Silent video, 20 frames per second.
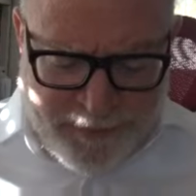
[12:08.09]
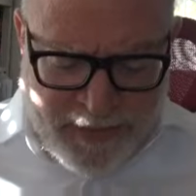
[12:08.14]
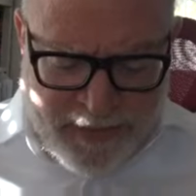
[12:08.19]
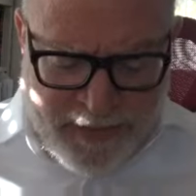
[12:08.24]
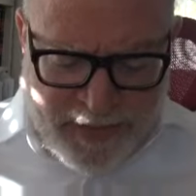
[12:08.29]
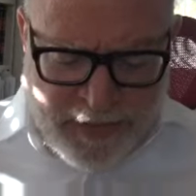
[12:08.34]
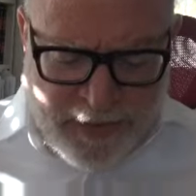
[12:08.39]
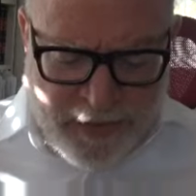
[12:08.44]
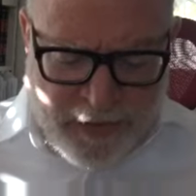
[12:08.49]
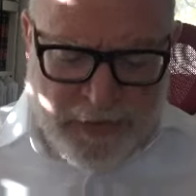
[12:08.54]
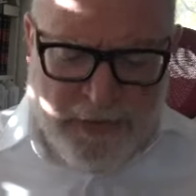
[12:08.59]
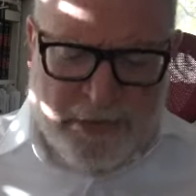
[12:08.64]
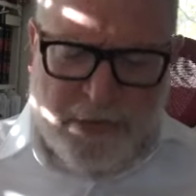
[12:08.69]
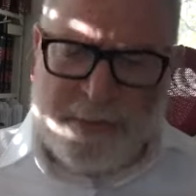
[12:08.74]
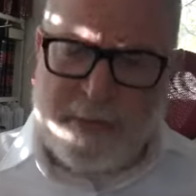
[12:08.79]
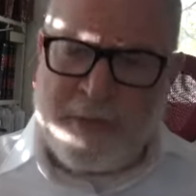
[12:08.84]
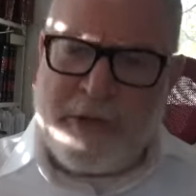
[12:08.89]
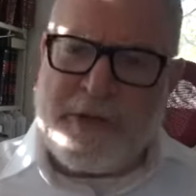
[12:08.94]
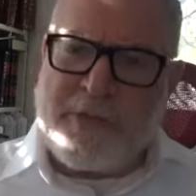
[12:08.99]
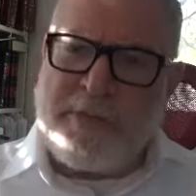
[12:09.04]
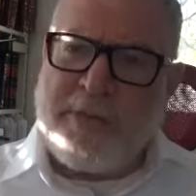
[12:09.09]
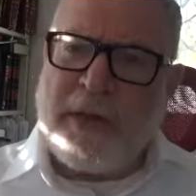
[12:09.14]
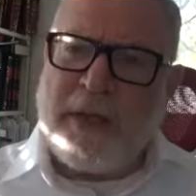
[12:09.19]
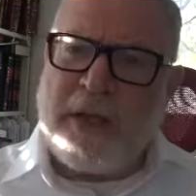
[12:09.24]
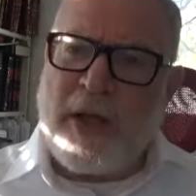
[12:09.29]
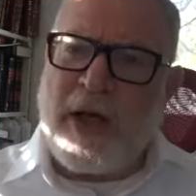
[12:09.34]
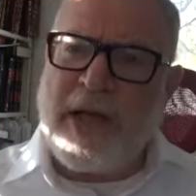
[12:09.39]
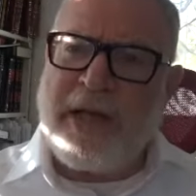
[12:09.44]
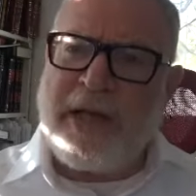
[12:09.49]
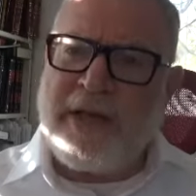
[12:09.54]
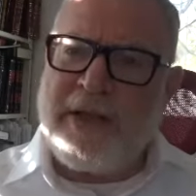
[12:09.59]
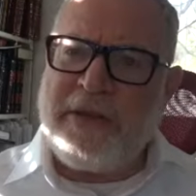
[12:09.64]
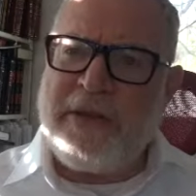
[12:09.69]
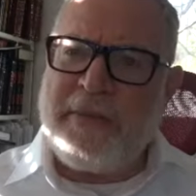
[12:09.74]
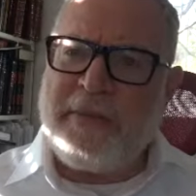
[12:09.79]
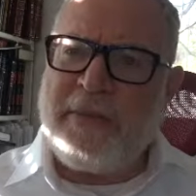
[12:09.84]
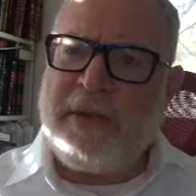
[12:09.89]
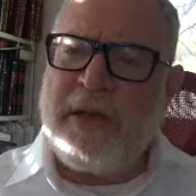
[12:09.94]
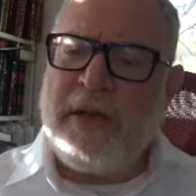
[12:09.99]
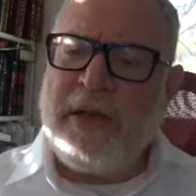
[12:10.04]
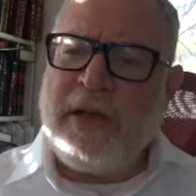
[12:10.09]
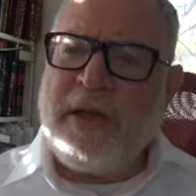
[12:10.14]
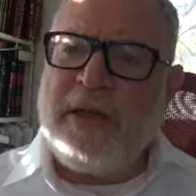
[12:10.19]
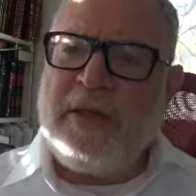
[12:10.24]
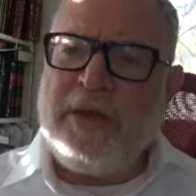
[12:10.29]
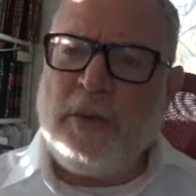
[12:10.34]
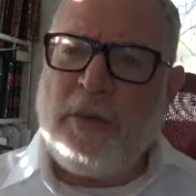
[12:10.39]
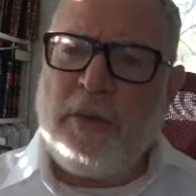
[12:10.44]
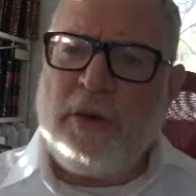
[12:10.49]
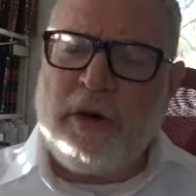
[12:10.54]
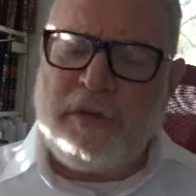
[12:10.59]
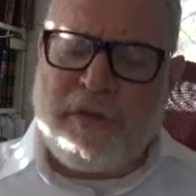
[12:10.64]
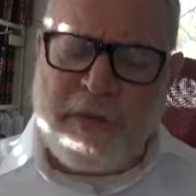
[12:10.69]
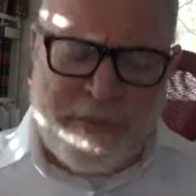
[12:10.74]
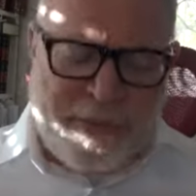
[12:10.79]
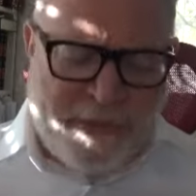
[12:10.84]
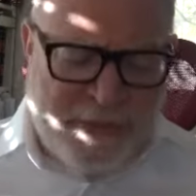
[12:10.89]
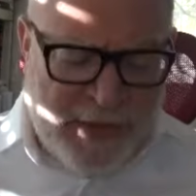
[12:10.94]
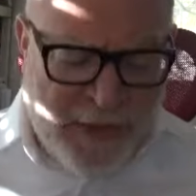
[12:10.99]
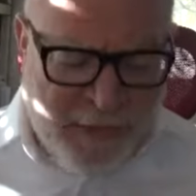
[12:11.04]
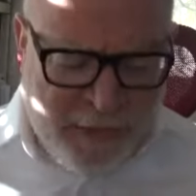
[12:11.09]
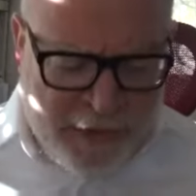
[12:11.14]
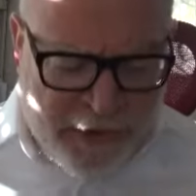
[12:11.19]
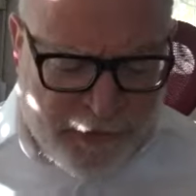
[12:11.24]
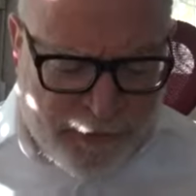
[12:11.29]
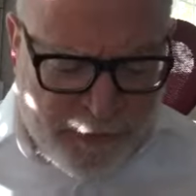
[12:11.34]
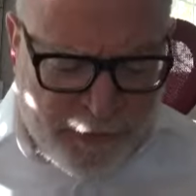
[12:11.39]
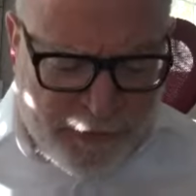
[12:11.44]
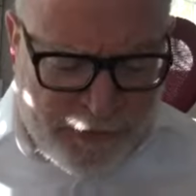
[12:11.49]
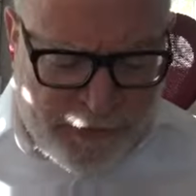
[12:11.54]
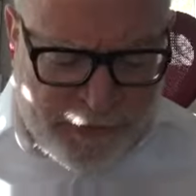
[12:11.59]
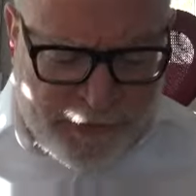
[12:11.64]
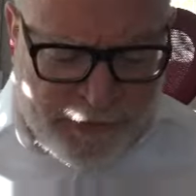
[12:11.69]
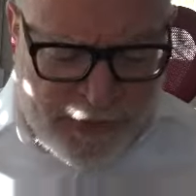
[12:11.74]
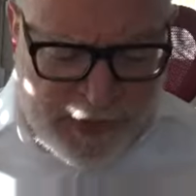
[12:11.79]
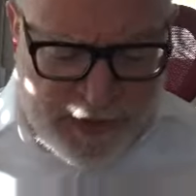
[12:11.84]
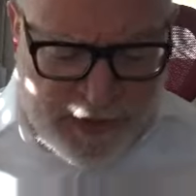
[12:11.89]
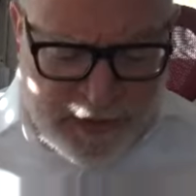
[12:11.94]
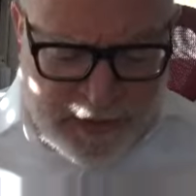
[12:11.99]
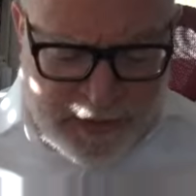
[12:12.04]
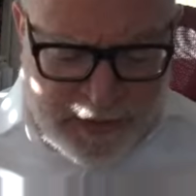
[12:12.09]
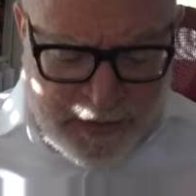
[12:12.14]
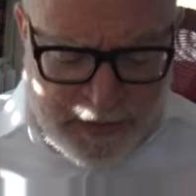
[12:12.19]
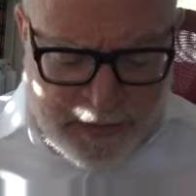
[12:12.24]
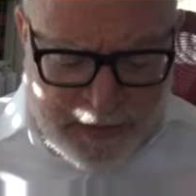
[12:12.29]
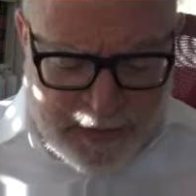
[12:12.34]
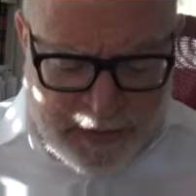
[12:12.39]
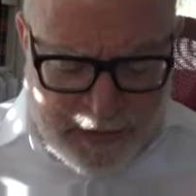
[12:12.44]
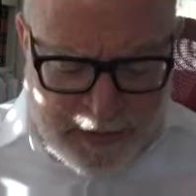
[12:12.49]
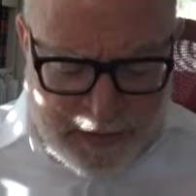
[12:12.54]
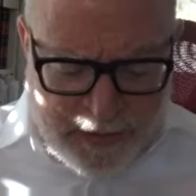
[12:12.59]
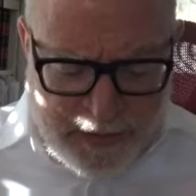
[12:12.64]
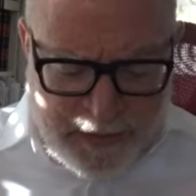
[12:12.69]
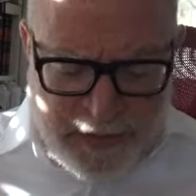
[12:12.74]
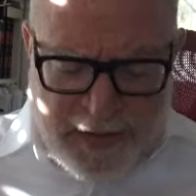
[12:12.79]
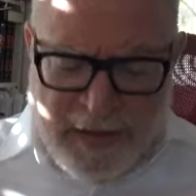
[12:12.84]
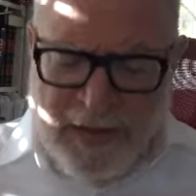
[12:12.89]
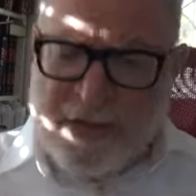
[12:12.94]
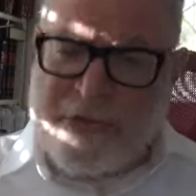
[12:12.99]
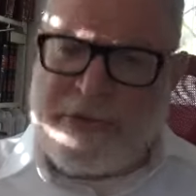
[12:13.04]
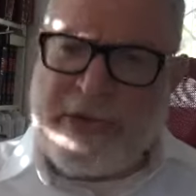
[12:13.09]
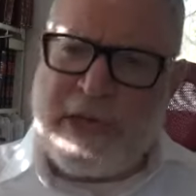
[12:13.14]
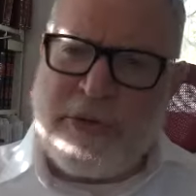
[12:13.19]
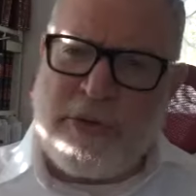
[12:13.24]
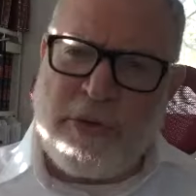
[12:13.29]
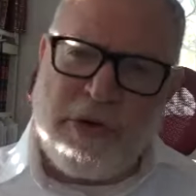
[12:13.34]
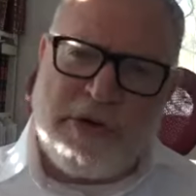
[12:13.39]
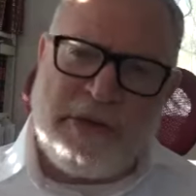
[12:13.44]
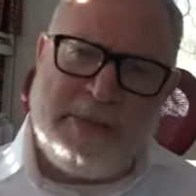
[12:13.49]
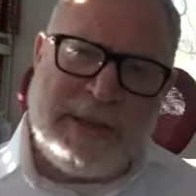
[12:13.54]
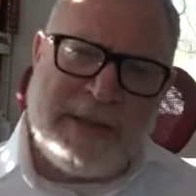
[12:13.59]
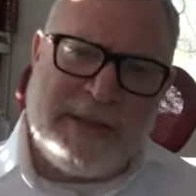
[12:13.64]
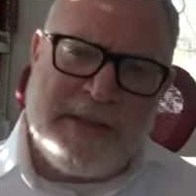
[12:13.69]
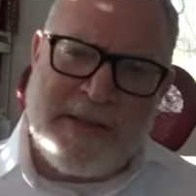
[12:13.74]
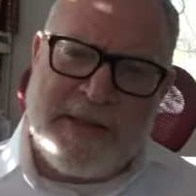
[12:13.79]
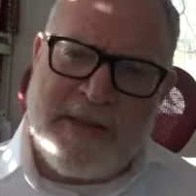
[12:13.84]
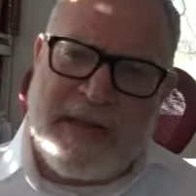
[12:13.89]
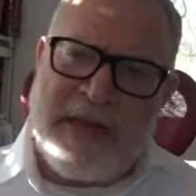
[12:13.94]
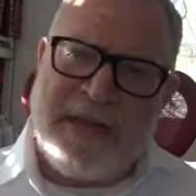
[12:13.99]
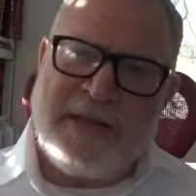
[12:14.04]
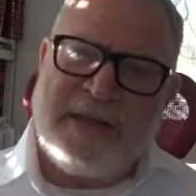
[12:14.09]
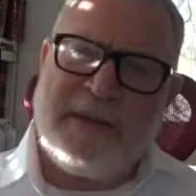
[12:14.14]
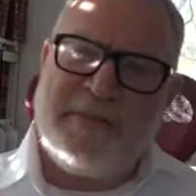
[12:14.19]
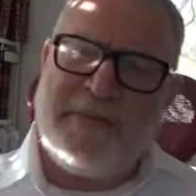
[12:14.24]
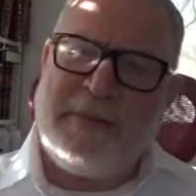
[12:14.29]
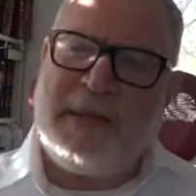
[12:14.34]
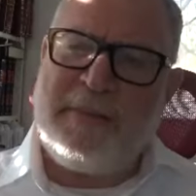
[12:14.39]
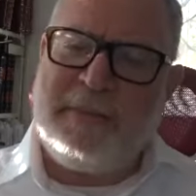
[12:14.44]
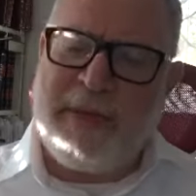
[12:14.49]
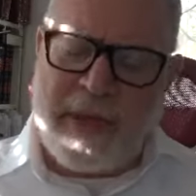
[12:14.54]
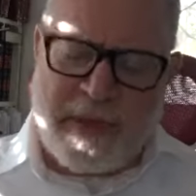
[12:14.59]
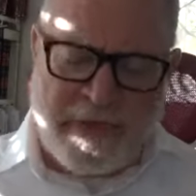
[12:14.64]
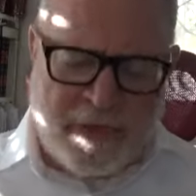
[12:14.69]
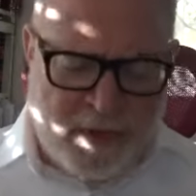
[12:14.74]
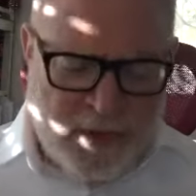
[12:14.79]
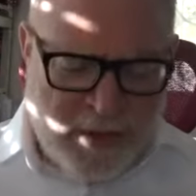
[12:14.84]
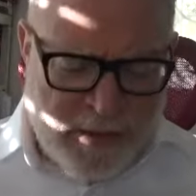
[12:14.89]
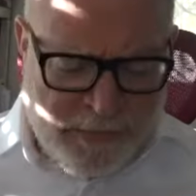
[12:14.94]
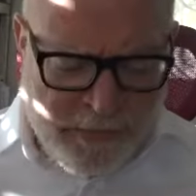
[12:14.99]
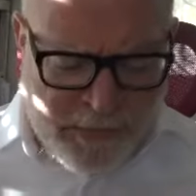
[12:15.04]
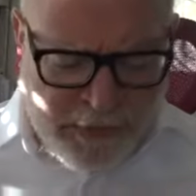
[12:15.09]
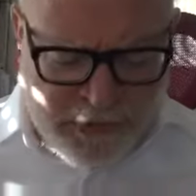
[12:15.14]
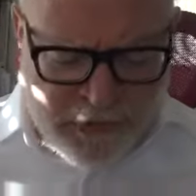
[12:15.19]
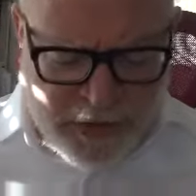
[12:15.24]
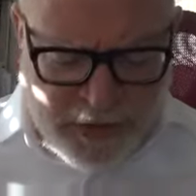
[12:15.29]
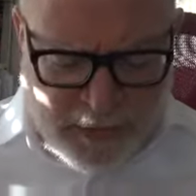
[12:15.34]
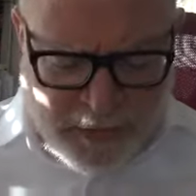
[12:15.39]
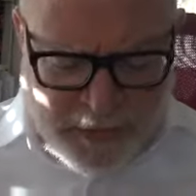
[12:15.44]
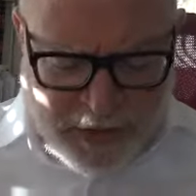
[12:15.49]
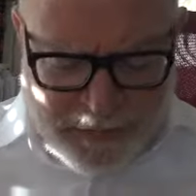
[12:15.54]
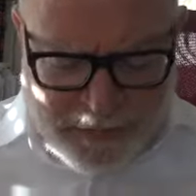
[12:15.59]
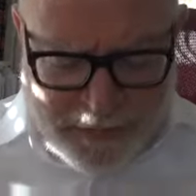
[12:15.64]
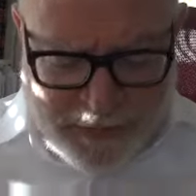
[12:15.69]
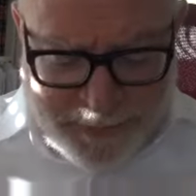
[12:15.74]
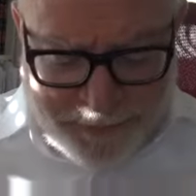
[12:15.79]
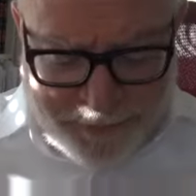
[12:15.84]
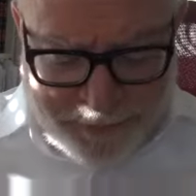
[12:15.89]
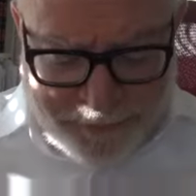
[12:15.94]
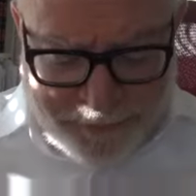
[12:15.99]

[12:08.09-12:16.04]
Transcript: That curtain is blinding the world from seeing what they're supposed to see. And Isaiah talks about this concept many, many times, Yeshayahu Nabi.